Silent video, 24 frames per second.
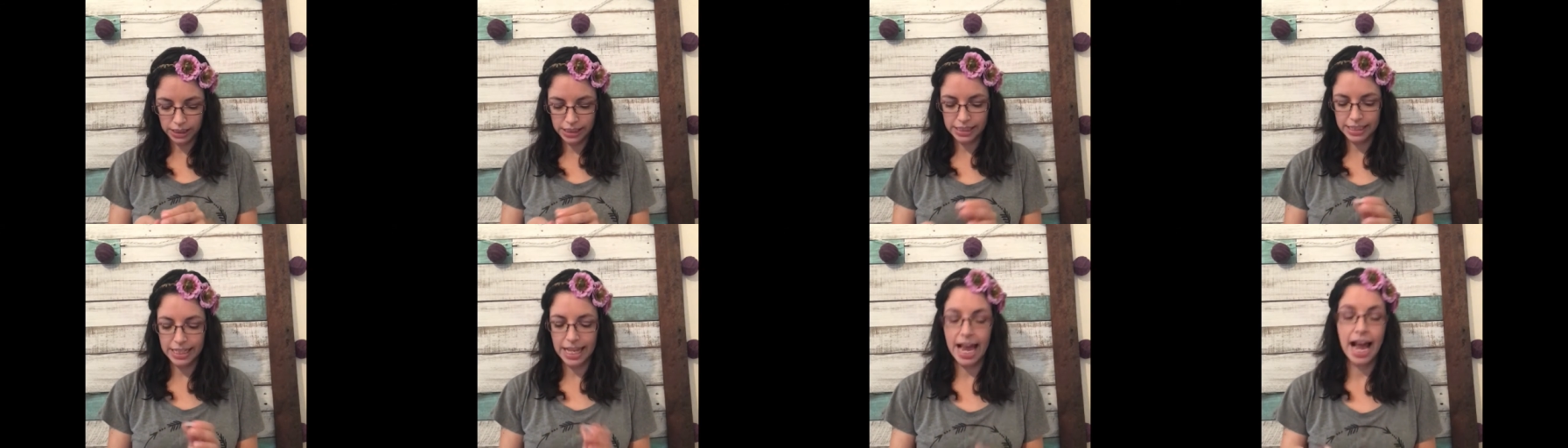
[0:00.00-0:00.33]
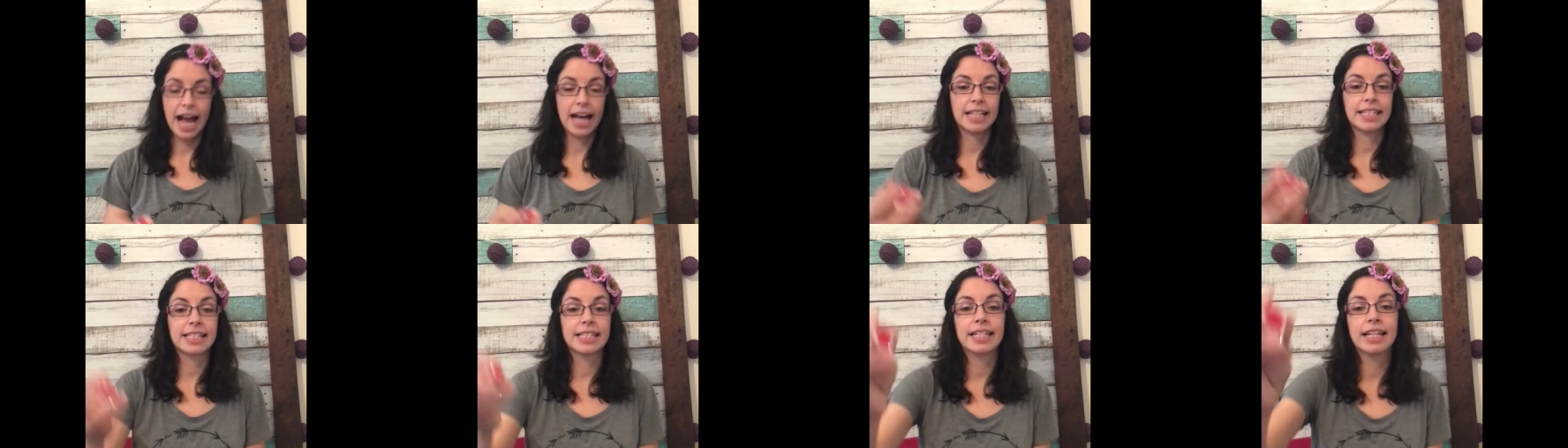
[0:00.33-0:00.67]
It's
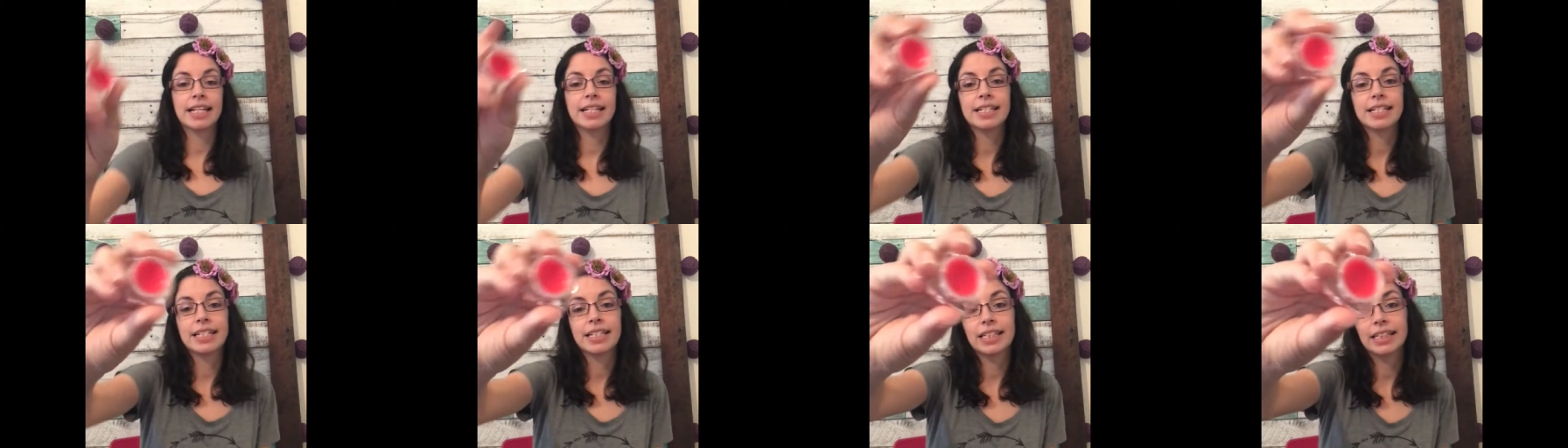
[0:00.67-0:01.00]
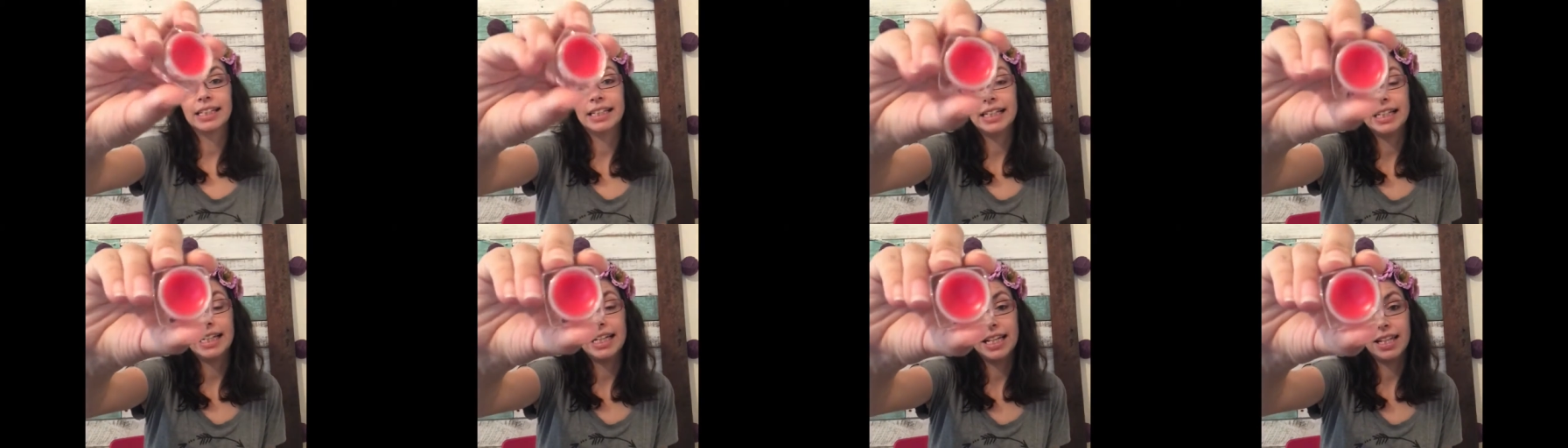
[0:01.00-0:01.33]

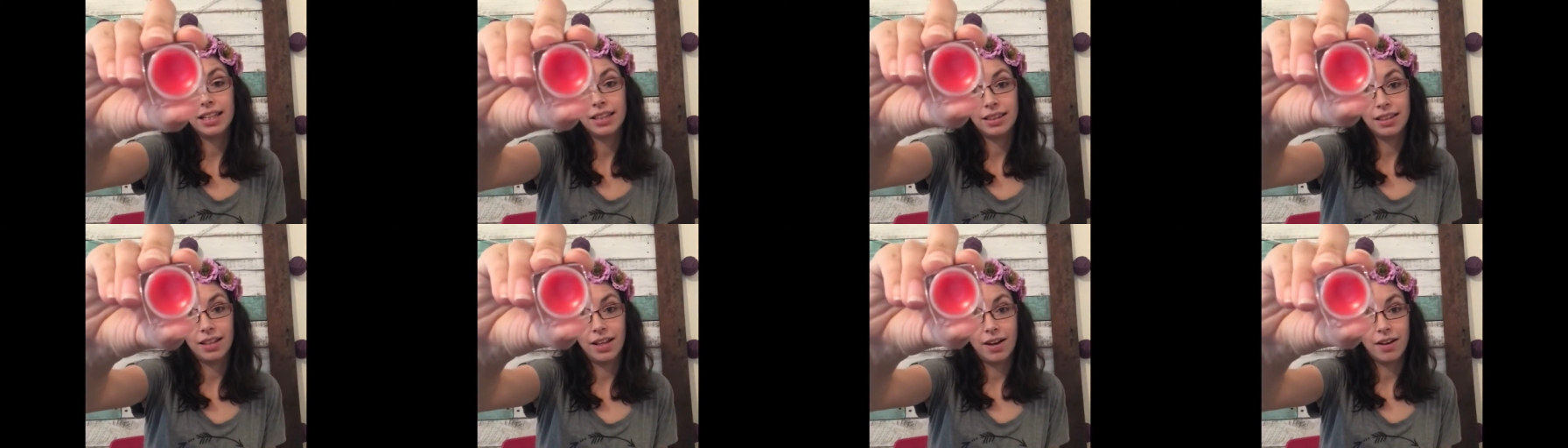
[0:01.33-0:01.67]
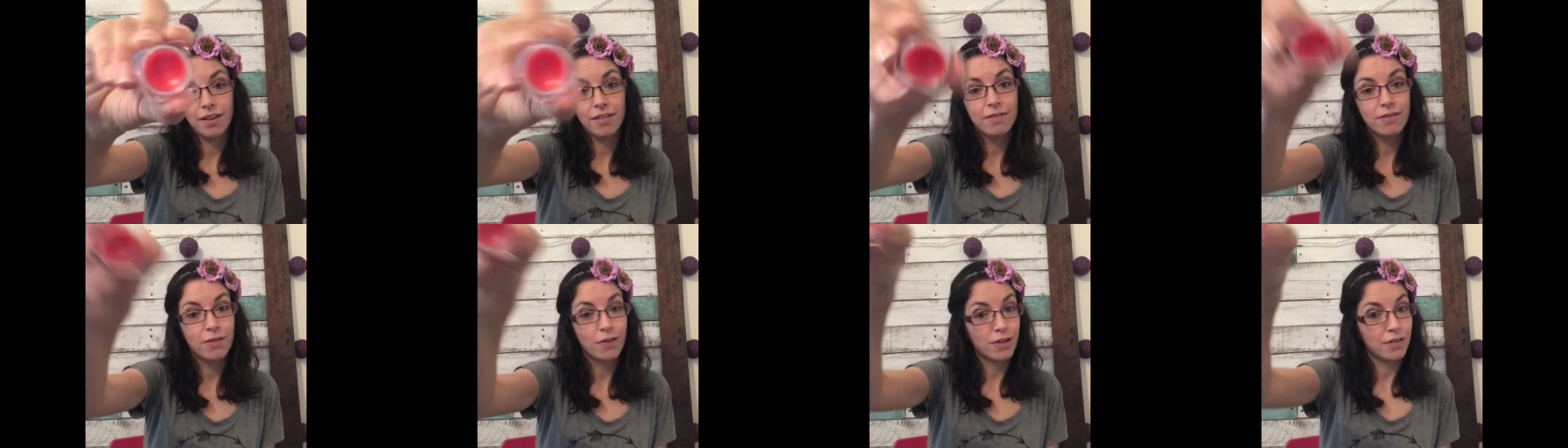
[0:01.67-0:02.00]
Accidentally in
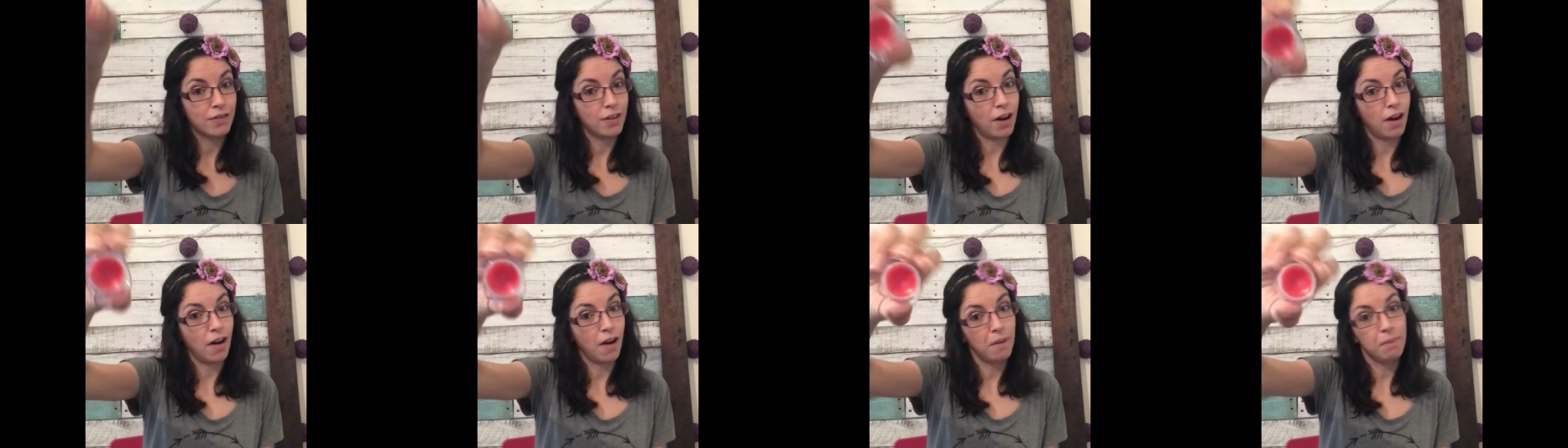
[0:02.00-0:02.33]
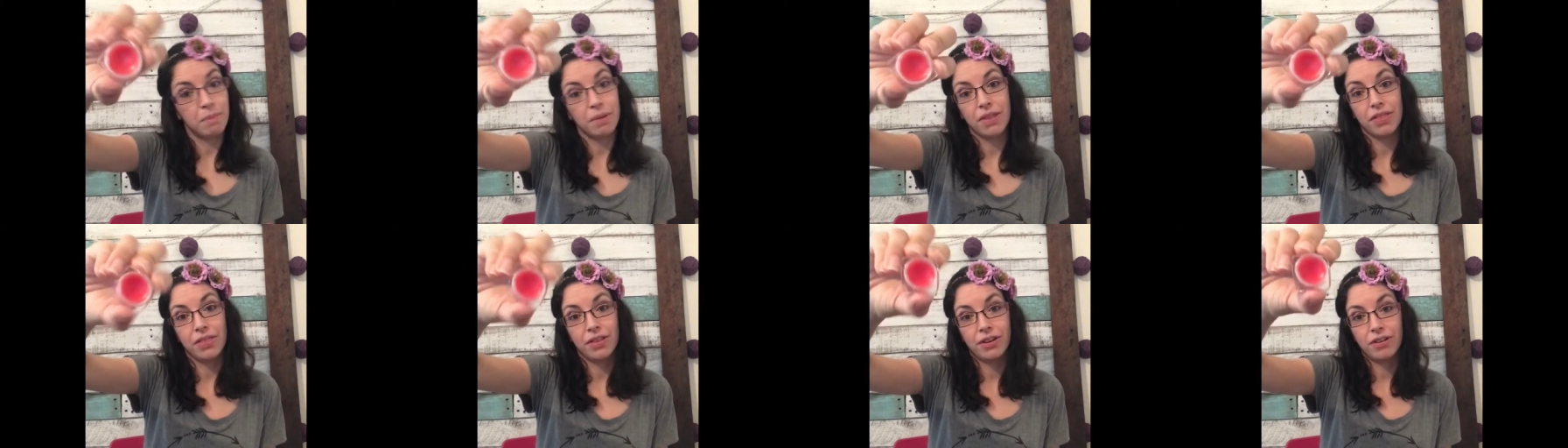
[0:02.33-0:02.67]
Love. We've all
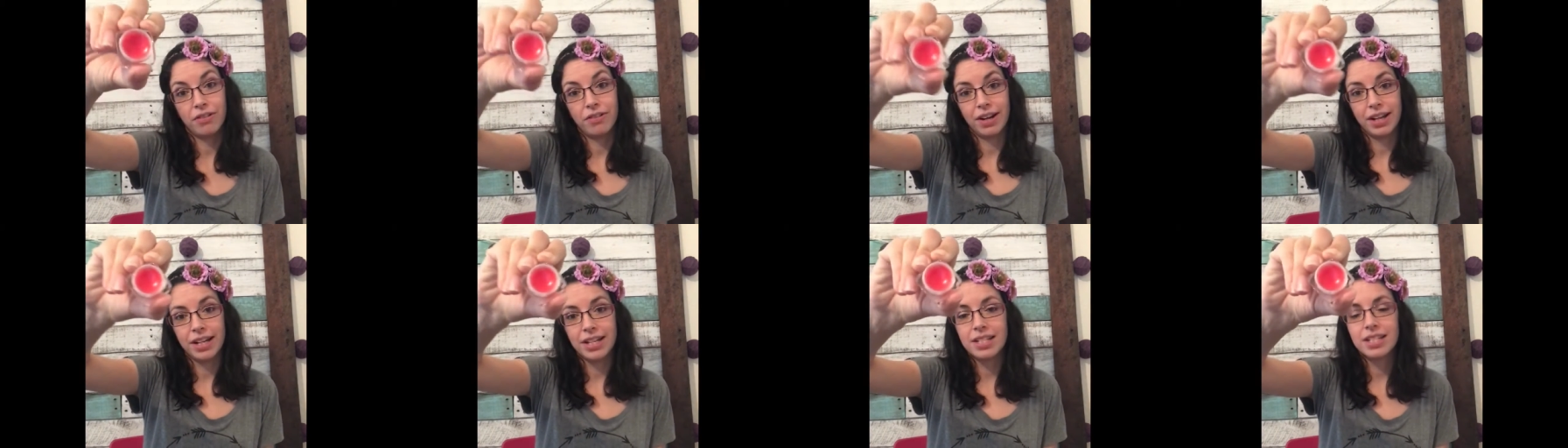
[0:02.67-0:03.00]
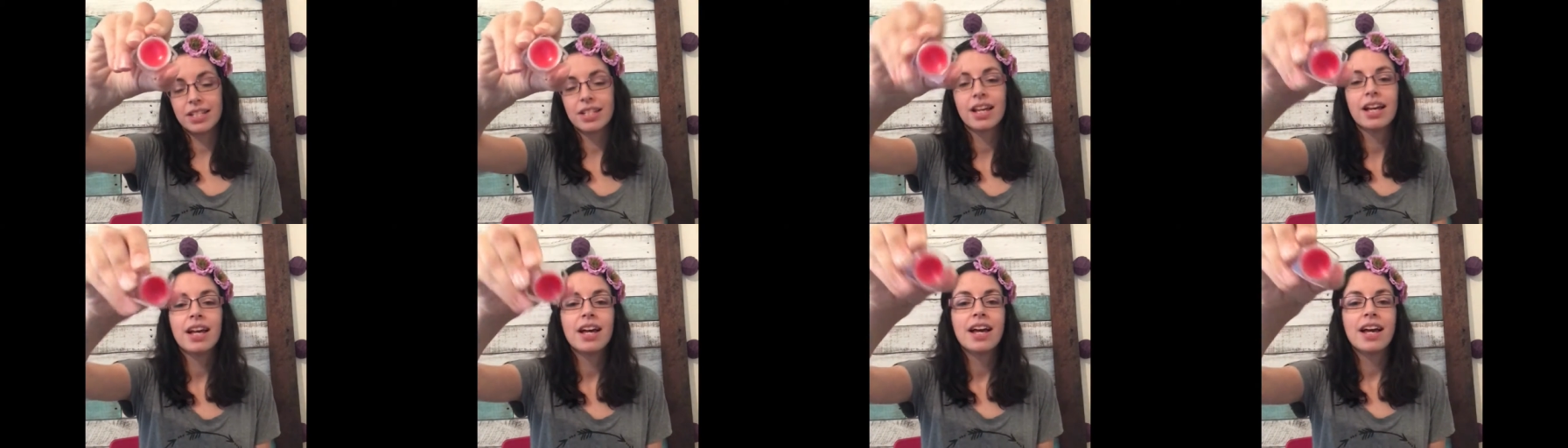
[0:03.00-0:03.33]
been there, right?